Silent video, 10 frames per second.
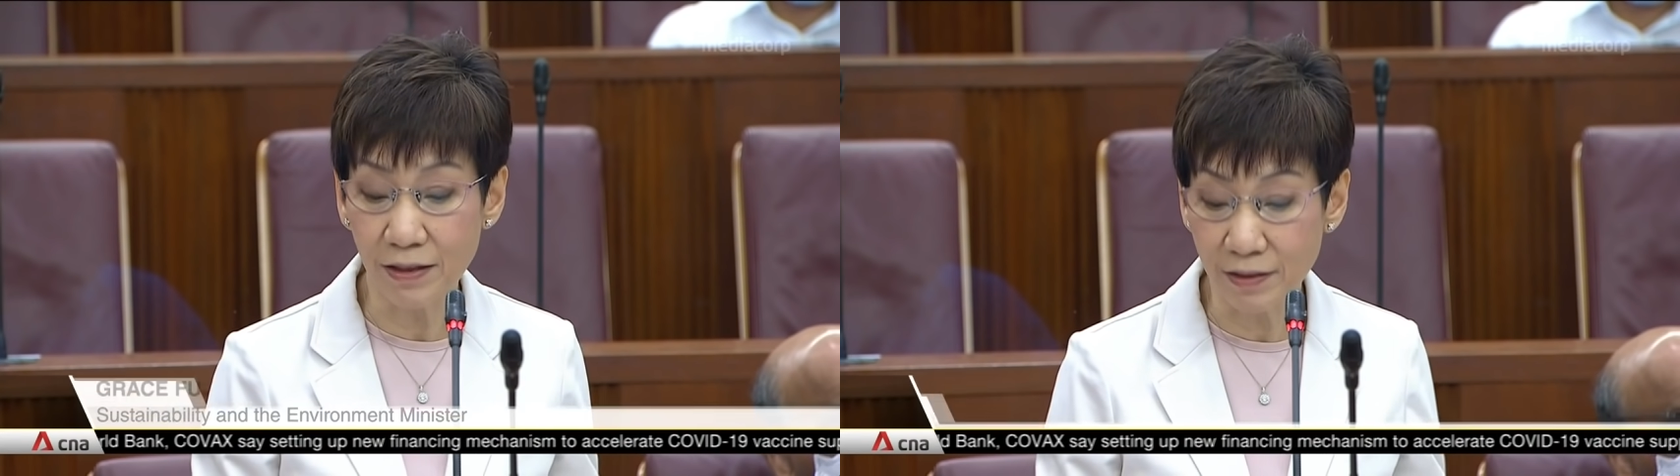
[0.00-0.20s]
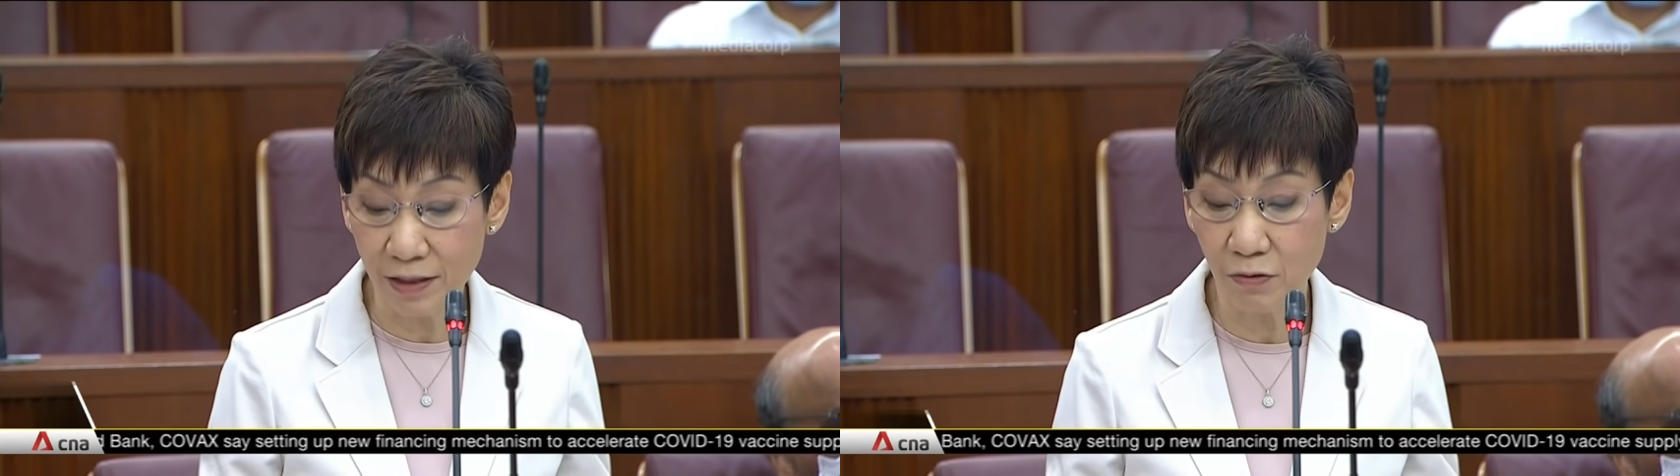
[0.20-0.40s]

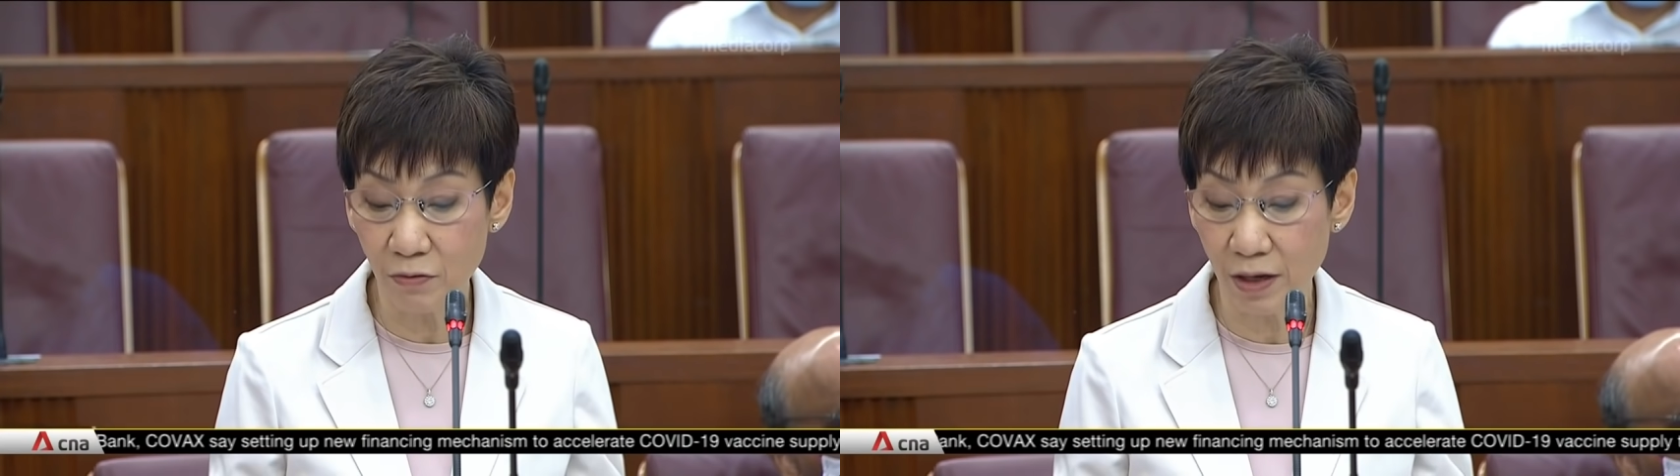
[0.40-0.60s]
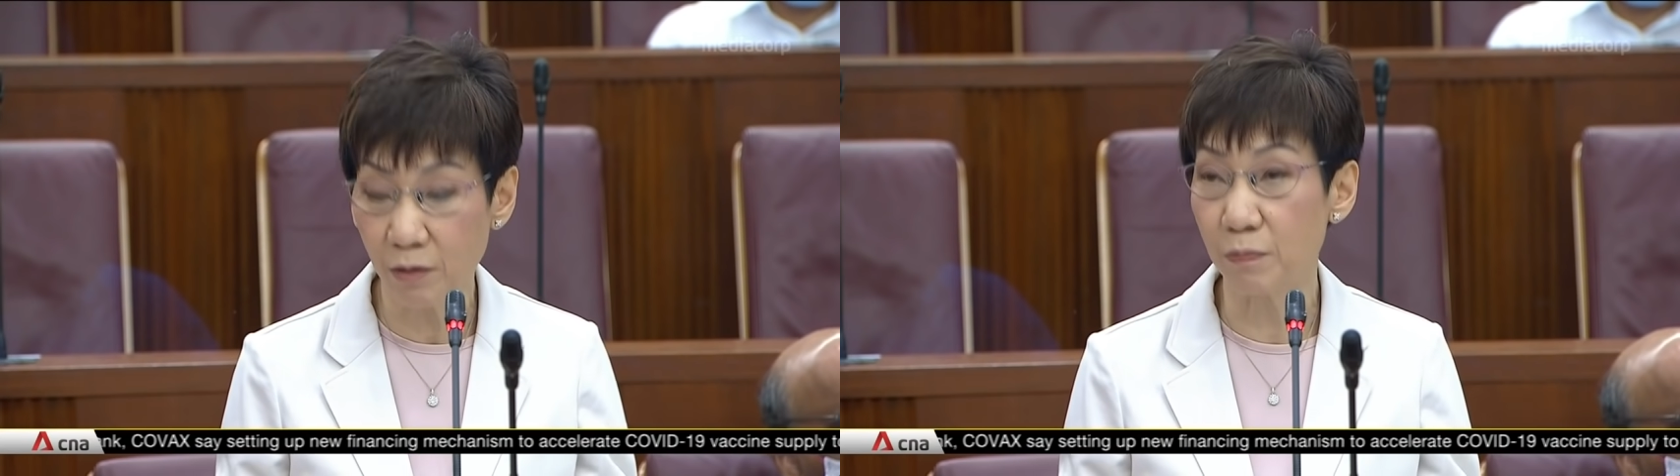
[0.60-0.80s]
another
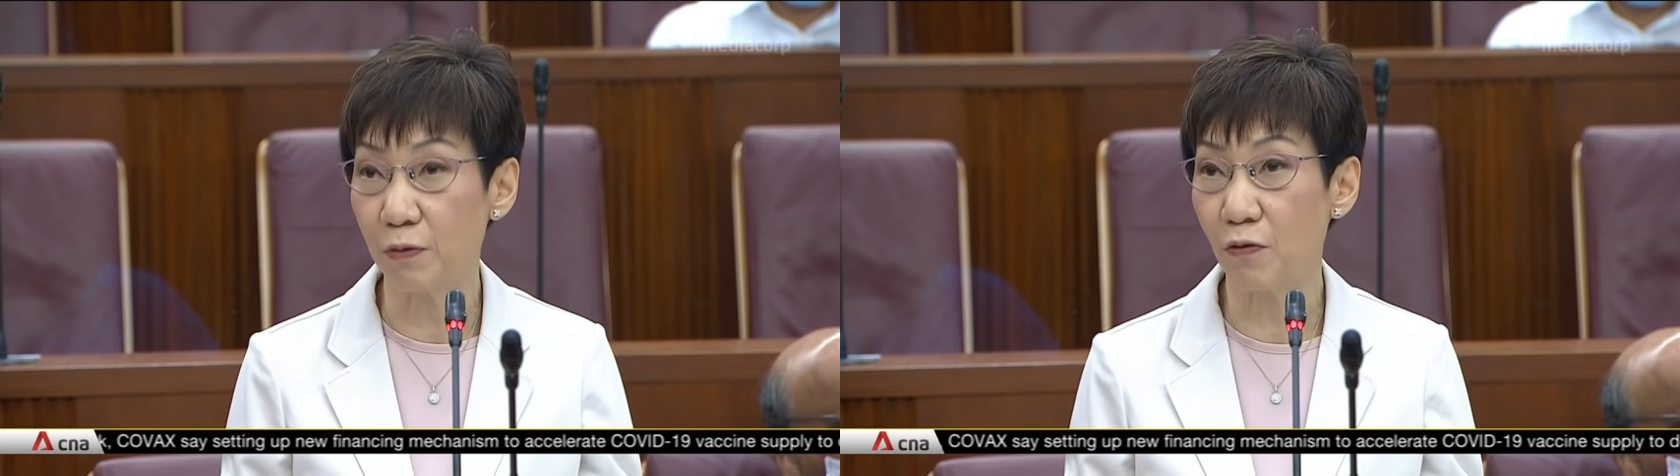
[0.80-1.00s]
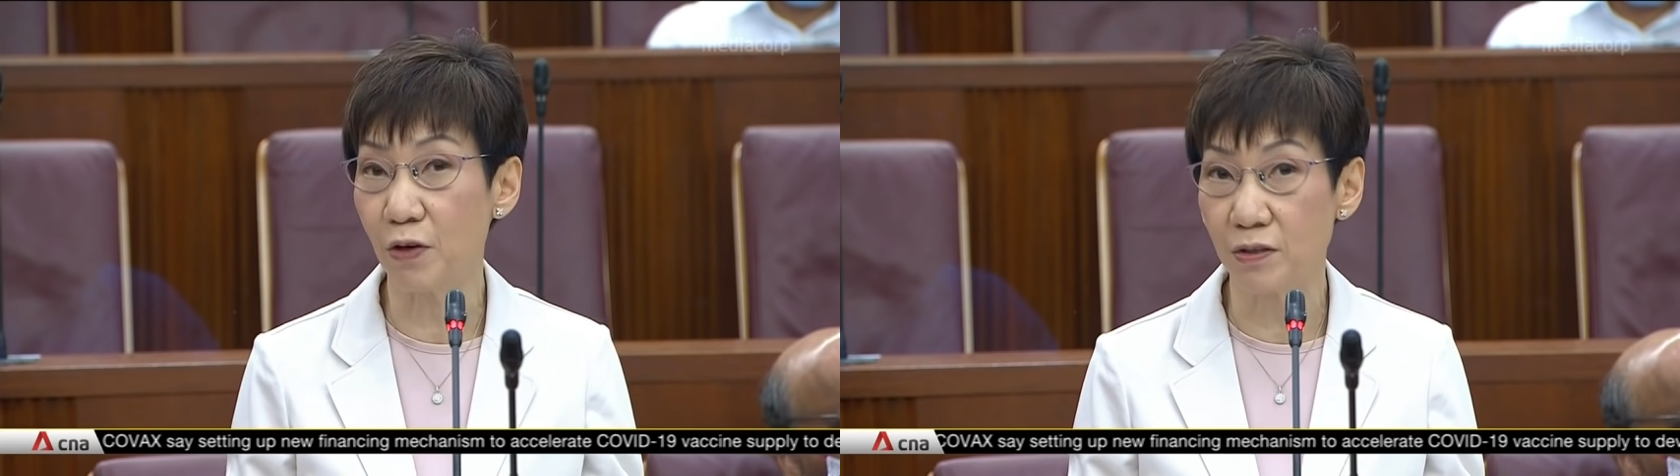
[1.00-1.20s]
round
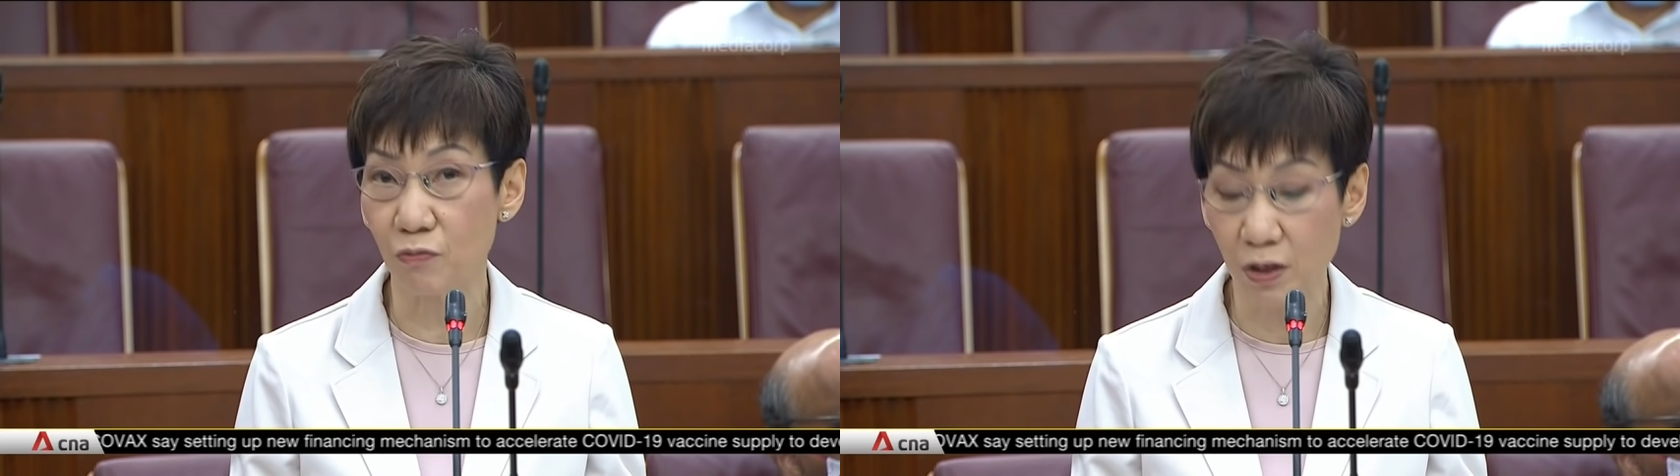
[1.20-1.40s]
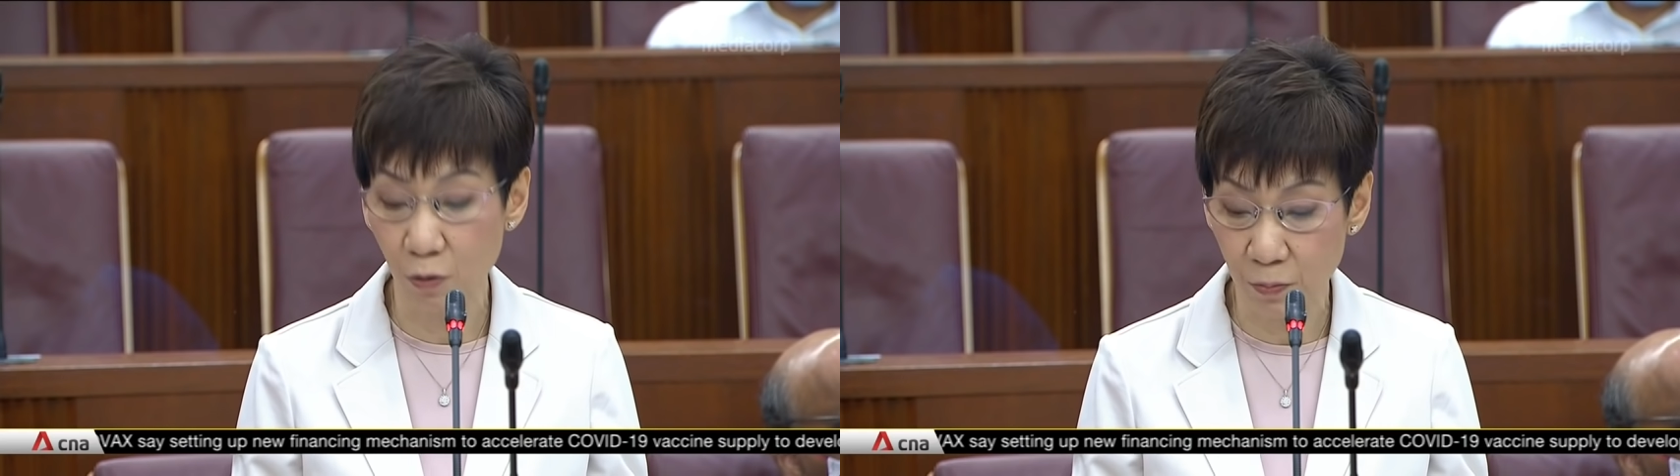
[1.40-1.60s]
before
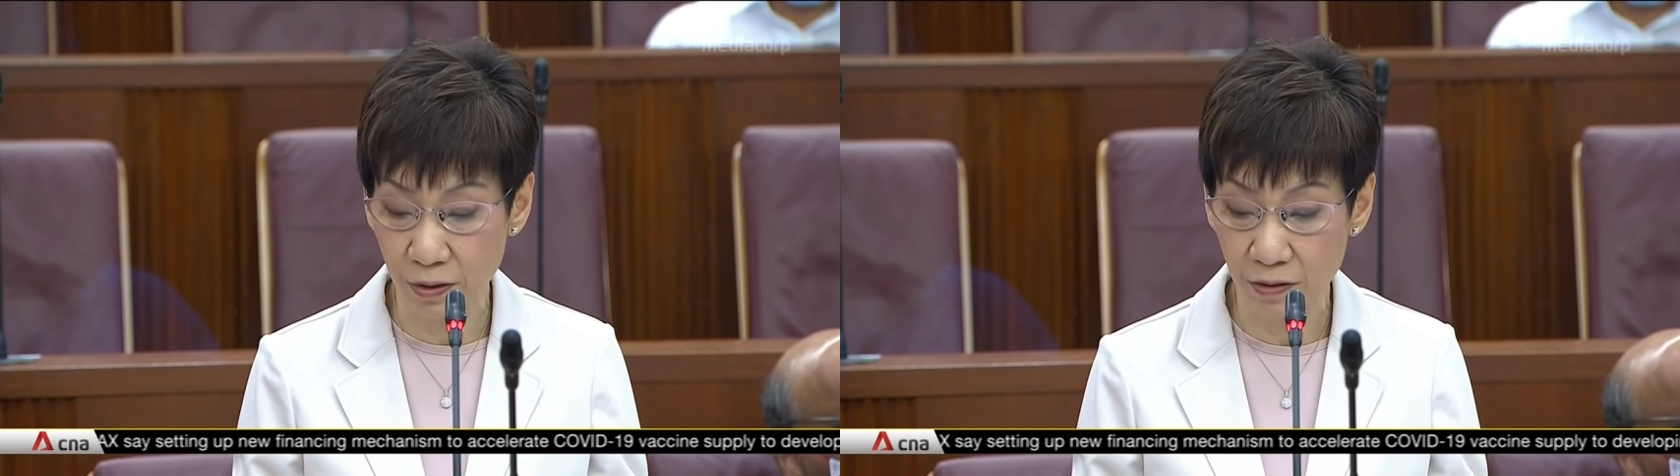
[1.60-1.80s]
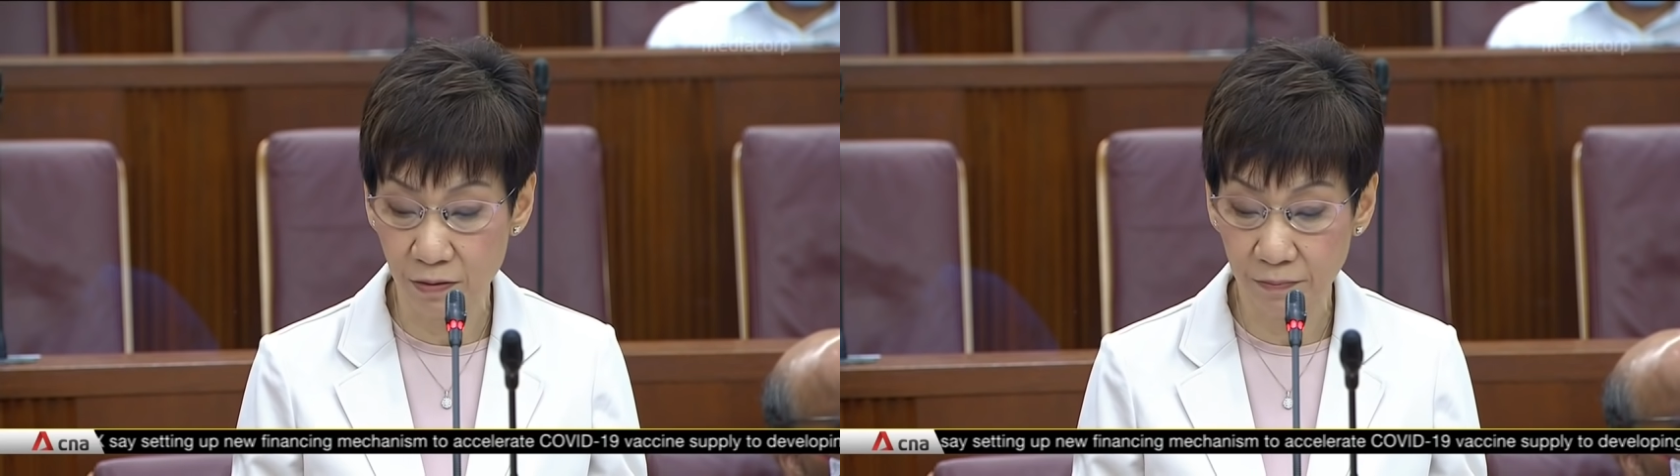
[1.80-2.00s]
it's
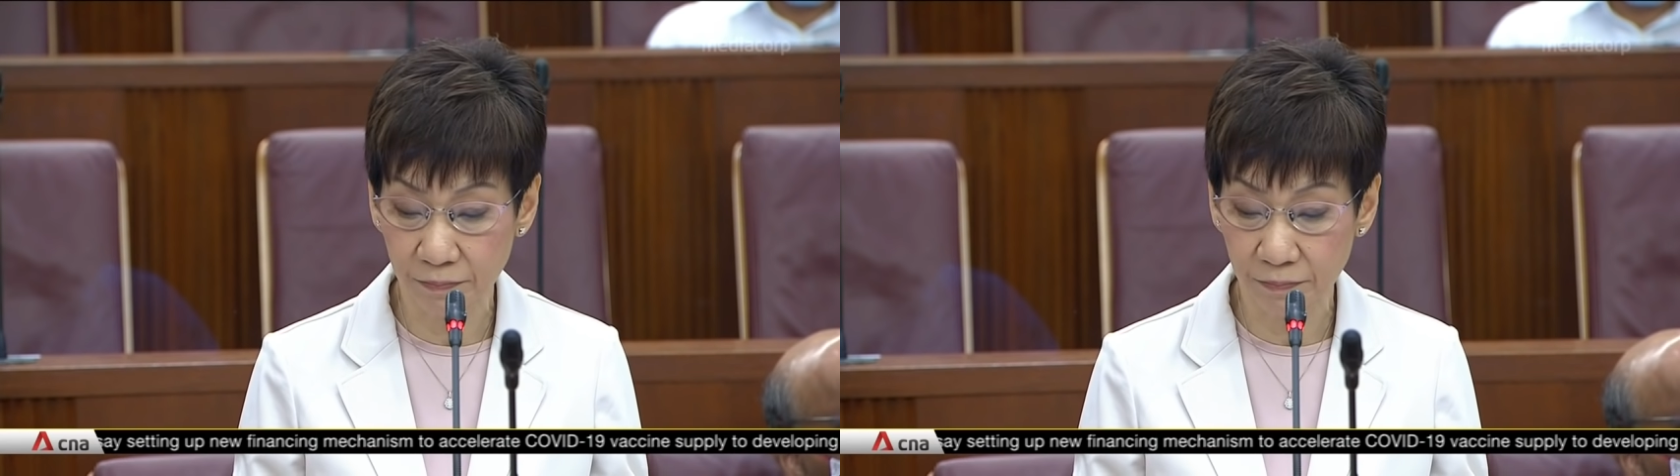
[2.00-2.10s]
reopened.